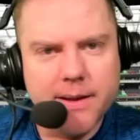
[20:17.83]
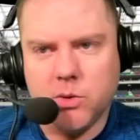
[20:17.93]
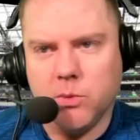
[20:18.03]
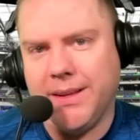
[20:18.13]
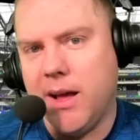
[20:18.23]

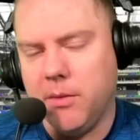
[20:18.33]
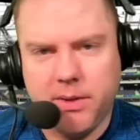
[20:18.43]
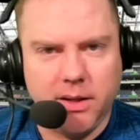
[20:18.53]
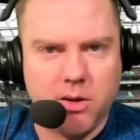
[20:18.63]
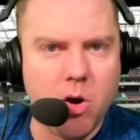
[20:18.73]
really helped
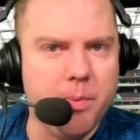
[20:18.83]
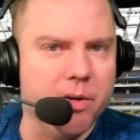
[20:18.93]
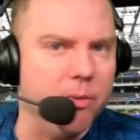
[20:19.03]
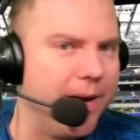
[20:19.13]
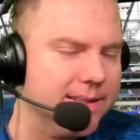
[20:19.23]
Kobe
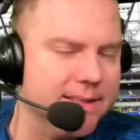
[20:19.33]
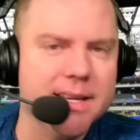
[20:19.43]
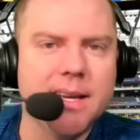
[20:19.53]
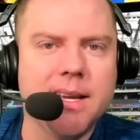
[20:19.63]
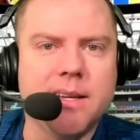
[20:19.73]
Durant's
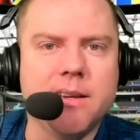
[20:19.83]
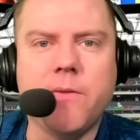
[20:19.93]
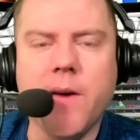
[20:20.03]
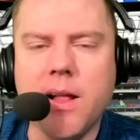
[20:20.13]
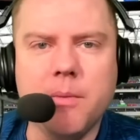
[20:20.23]

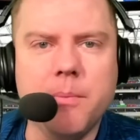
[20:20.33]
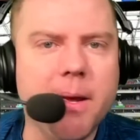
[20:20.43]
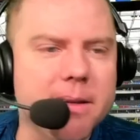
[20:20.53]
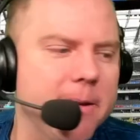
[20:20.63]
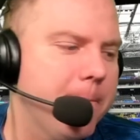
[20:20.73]

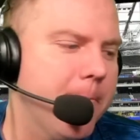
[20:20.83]
development,